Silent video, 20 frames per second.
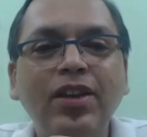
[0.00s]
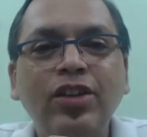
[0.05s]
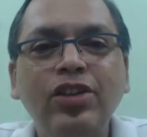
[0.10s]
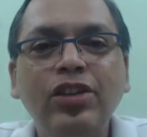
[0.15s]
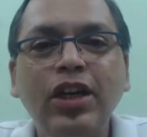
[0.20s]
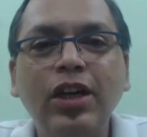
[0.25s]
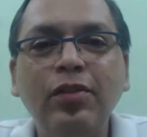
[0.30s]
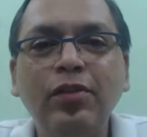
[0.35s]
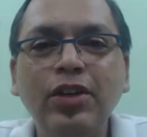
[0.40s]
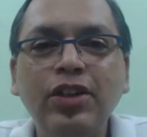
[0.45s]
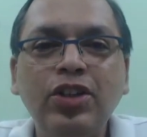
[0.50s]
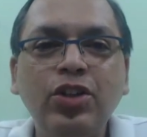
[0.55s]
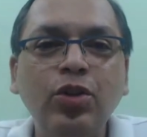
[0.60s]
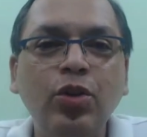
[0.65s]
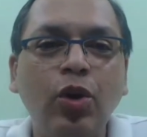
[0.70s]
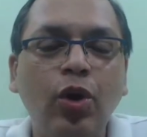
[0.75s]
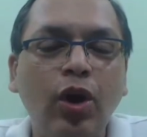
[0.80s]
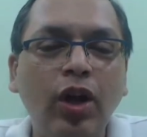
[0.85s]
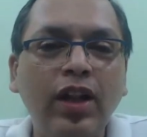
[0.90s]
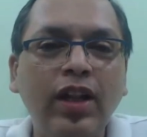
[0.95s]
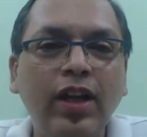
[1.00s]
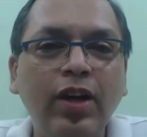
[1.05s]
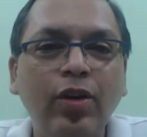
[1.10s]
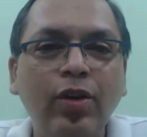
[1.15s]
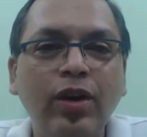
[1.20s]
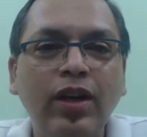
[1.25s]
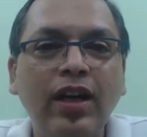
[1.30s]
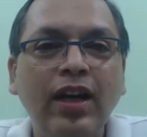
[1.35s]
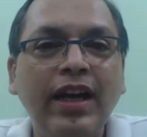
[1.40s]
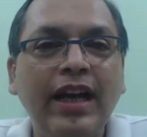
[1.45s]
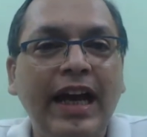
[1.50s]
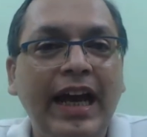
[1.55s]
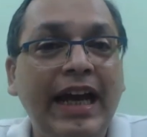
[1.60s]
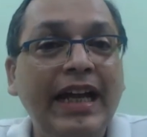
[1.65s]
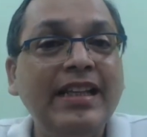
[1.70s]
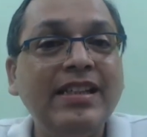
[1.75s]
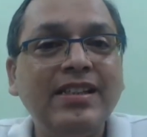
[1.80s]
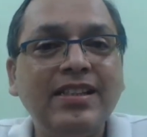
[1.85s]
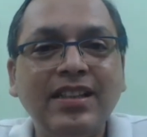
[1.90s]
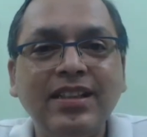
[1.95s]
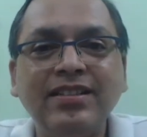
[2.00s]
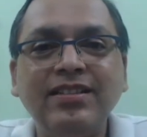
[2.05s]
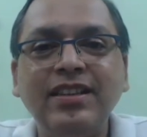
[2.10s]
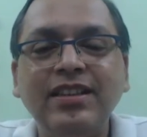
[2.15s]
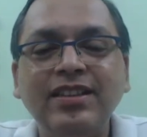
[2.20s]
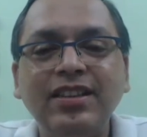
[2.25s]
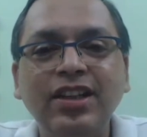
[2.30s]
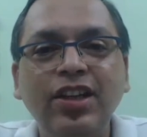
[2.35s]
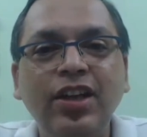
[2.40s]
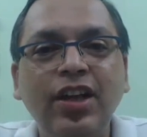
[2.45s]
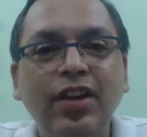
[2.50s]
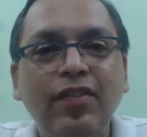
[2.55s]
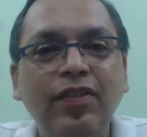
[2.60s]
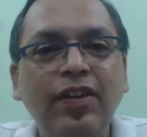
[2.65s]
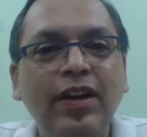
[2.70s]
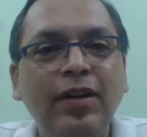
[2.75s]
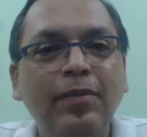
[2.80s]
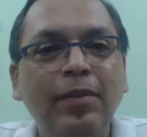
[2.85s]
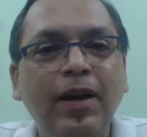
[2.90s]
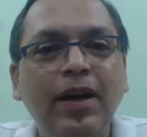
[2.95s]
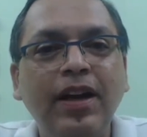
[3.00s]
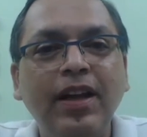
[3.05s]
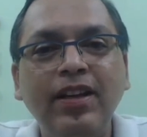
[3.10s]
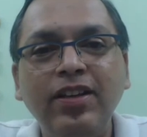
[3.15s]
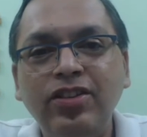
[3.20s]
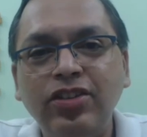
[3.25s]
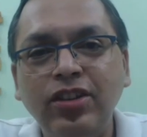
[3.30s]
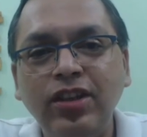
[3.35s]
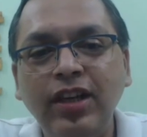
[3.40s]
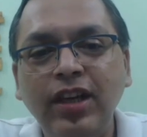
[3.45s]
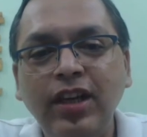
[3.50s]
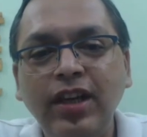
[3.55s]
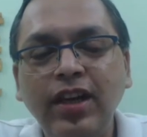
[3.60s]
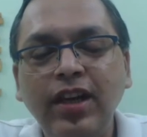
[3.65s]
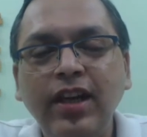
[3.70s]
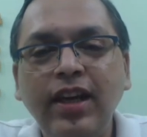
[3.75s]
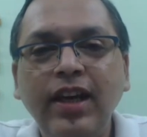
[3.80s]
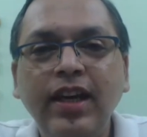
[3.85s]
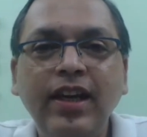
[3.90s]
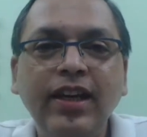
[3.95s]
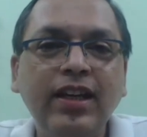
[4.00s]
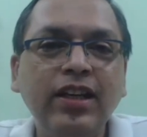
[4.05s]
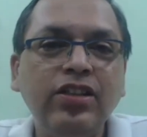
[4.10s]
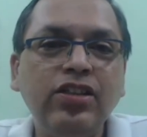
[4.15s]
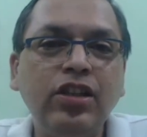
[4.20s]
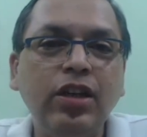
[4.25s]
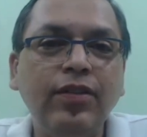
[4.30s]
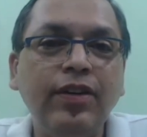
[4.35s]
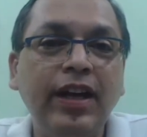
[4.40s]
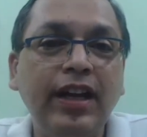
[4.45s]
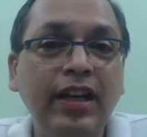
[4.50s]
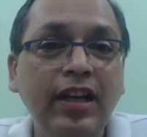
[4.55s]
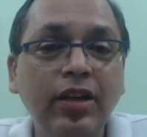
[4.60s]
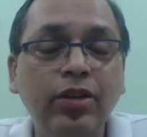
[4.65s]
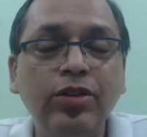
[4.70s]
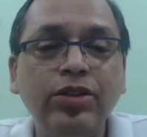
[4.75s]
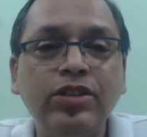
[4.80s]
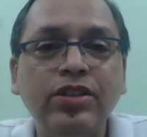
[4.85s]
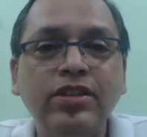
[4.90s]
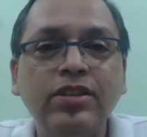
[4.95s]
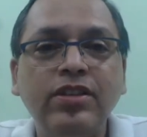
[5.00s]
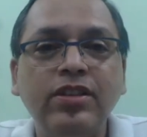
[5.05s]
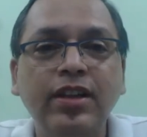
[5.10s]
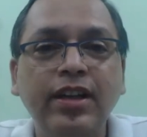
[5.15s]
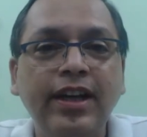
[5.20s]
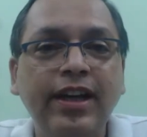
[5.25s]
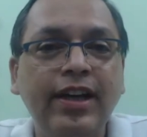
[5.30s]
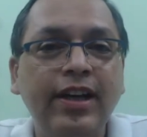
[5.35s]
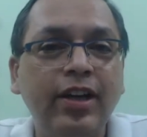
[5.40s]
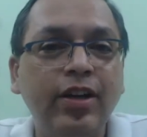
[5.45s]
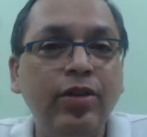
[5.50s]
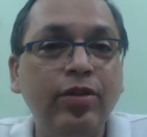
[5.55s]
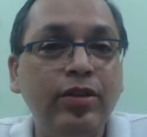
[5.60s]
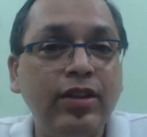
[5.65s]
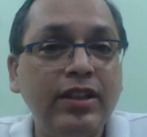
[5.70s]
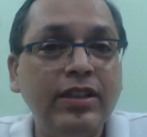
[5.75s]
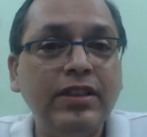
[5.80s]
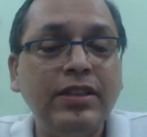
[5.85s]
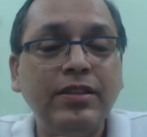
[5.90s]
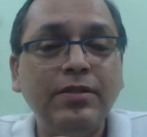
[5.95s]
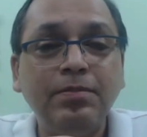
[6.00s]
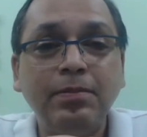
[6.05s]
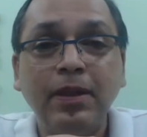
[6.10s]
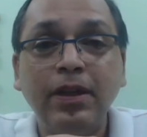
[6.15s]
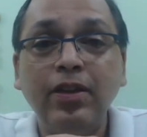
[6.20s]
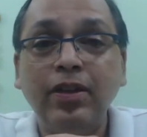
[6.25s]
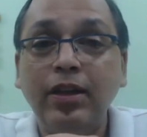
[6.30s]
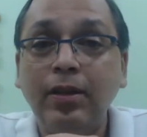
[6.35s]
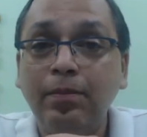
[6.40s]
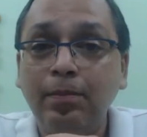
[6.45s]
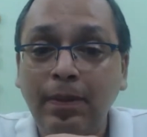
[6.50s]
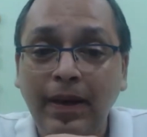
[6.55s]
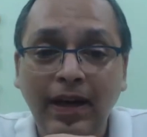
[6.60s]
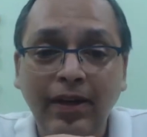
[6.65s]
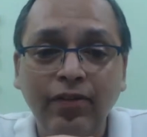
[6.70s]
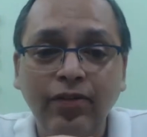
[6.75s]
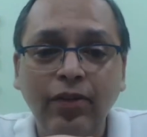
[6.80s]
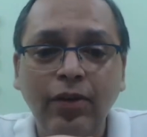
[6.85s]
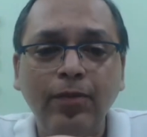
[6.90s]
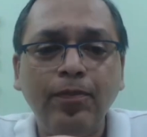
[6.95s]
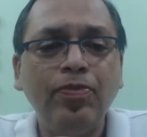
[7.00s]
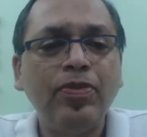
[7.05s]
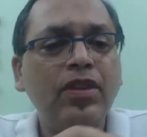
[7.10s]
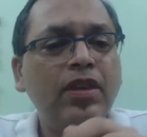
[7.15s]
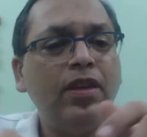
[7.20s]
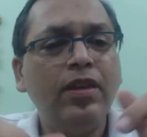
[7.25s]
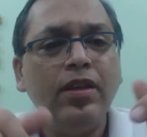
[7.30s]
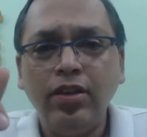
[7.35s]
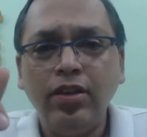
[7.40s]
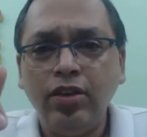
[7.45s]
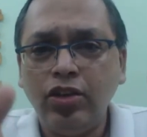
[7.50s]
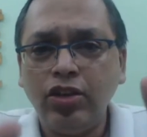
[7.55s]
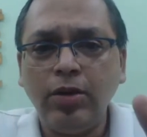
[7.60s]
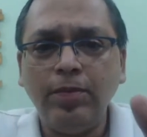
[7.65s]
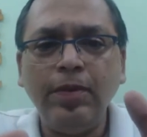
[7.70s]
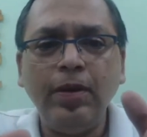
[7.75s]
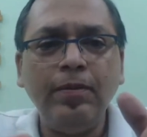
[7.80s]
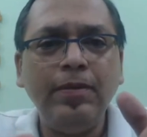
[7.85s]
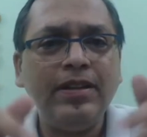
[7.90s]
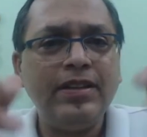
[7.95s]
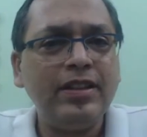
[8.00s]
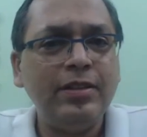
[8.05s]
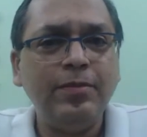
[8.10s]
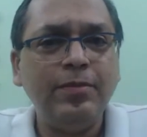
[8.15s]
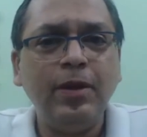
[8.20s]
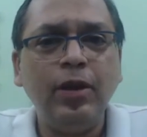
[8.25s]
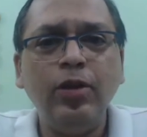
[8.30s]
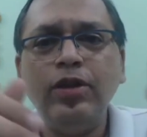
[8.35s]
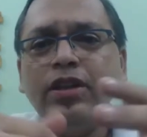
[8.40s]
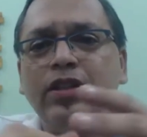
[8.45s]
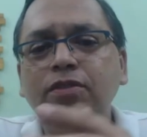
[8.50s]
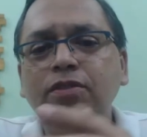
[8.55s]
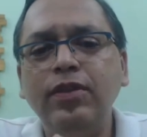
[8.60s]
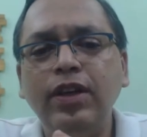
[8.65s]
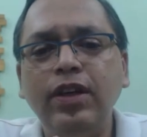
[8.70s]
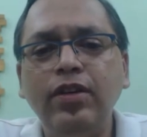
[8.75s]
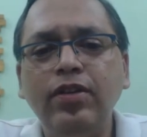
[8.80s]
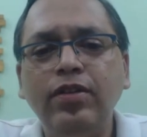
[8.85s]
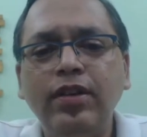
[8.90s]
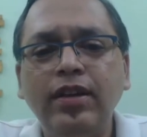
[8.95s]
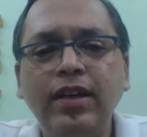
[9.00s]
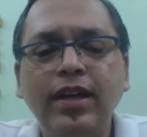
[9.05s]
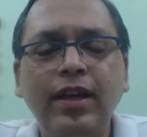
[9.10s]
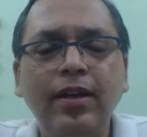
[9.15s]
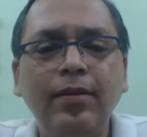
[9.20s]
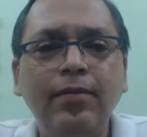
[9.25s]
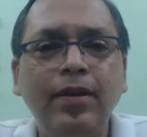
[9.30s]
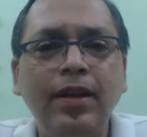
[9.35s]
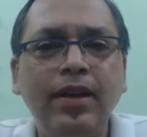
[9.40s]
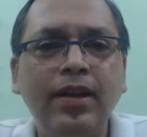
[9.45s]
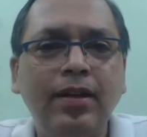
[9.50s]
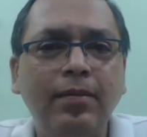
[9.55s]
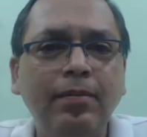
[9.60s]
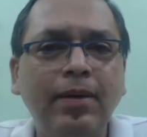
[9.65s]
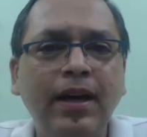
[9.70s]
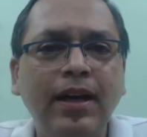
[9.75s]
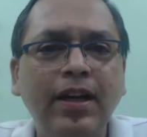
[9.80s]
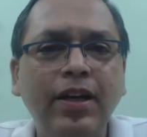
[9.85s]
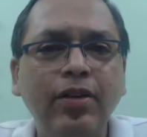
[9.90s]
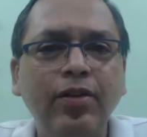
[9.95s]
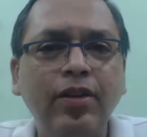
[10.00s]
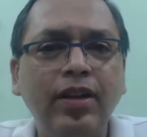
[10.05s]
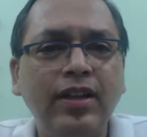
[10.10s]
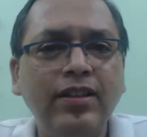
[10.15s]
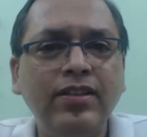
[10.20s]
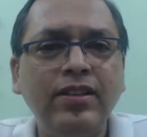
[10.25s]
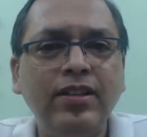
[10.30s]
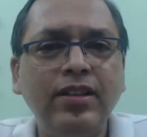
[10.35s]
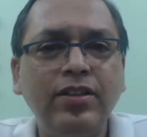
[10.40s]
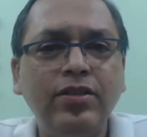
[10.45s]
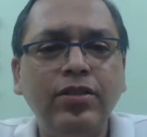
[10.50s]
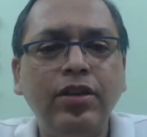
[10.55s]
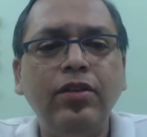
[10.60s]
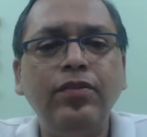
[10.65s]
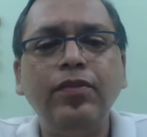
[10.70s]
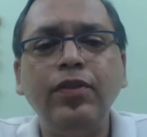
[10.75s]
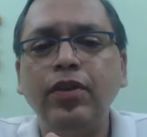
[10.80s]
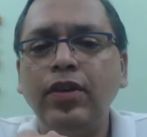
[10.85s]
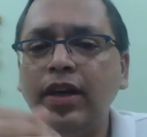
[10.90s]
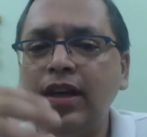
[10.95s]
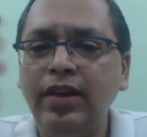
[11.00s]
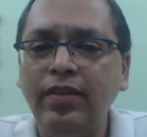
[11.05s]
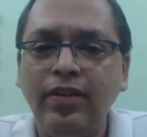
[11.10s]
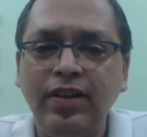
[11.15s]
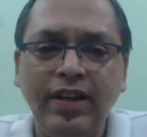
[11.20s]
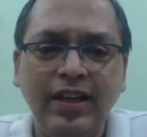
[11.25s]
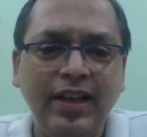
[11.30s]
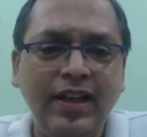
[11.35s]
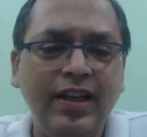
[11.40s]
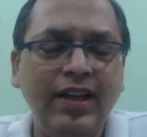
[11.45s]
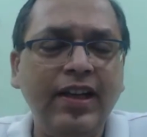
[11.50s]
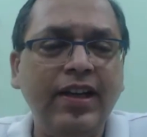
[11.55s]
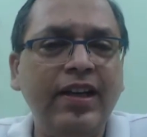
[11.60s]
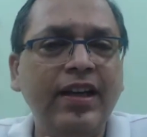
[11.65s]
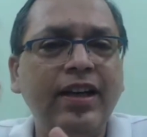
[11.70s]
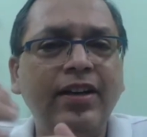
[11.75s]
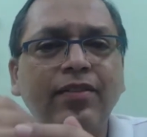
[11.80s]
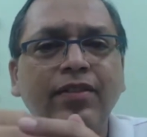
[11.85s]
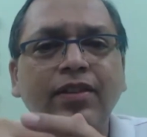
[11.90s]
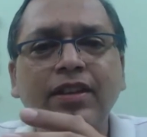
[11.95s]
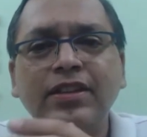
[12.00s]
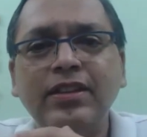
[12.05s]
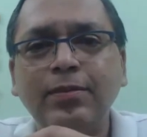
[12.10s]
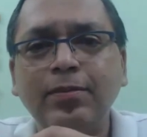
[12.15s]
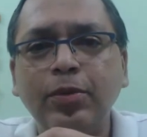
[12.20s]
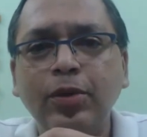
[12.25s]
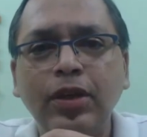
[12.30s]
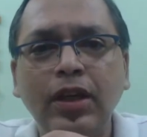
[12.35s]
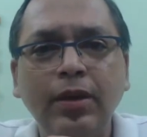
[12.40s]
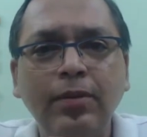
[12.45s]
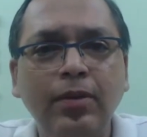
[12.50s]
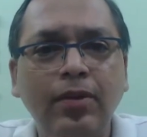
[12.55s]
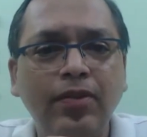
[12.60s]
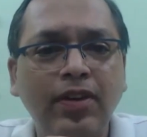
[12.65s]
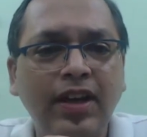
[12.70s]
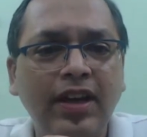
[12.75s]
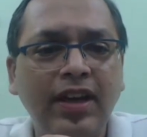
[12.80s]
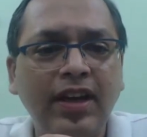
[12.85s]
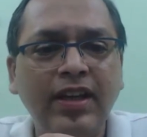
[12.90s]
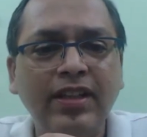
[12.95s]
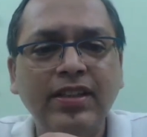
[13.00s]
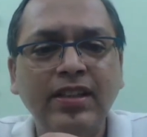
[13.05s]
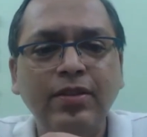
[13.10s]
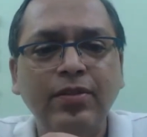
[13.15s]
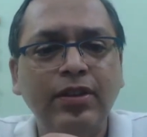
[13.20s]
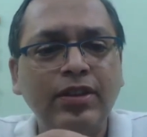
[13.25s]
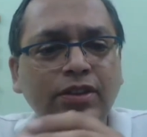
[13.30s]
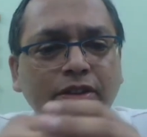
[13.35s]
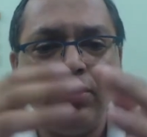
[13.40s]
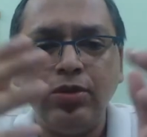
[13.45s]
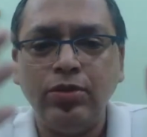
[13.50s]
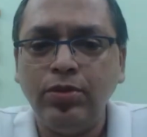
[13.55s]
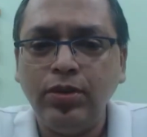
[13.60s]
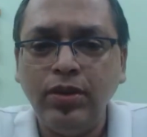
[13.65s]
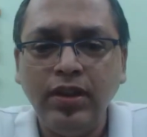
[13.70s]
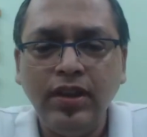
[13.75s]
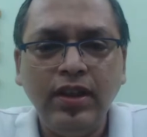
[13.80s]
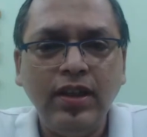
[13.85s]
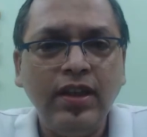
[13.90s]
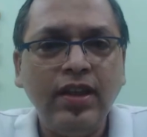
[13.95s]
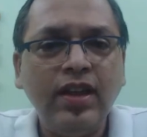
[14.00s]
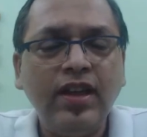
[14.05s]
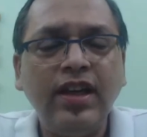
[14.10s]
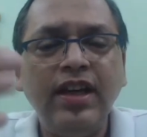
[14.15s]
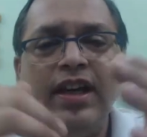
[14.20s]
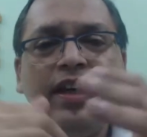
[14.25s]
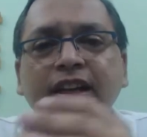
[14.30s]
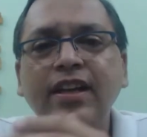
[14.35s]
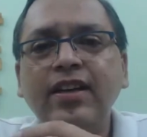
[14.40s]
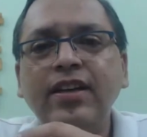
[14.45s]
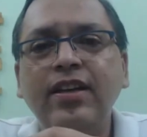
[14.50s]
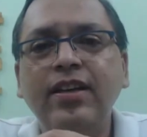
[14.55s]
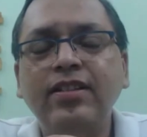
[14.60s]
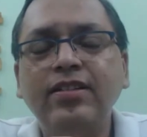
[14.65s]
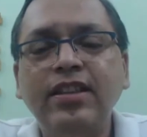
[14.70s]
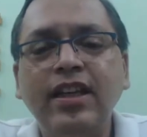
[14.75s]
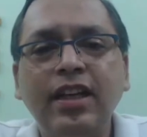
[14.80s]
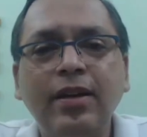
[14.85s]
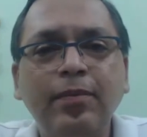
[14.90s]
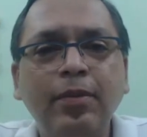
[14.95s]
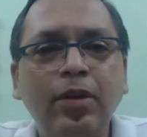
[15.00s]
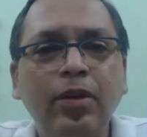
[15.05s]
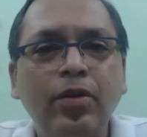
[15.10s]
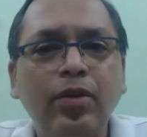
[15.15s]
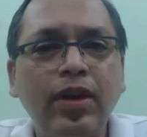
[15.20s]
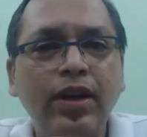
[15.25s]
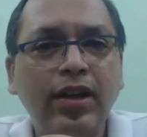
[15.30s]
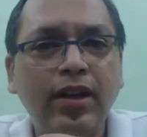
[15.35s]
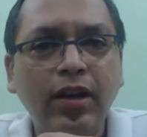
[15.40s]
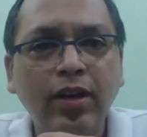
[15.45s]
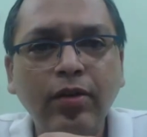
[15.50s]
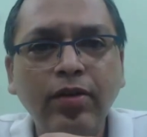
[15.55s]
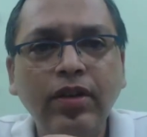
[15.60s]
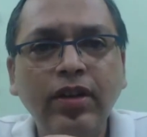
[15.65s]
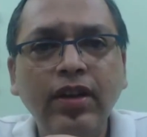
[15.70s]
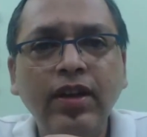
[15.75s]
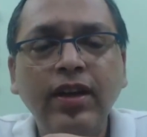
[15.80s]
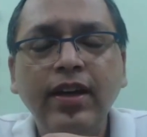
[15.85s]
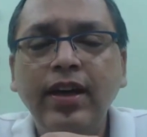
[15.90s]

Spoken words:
So I wish you all the good luck and success in your affiliate marketing journey. In case you have any questions related to this particular platform, drop your message below this video and I'll come back to you and answer this off. You can even directly connect with the support team of Gigesy once you sign up your own account.